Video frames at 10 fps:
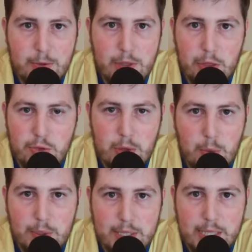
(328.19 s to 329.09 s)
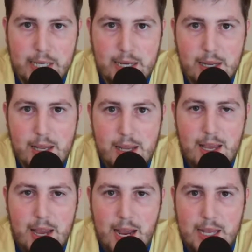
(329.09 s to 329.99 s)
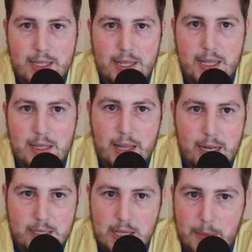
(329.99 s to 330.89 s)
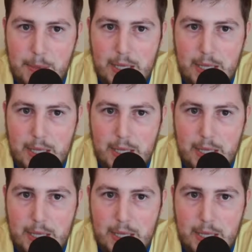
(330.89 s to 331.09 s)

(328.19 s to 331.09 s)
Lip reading: with a 3-1 lead, and they let it slip.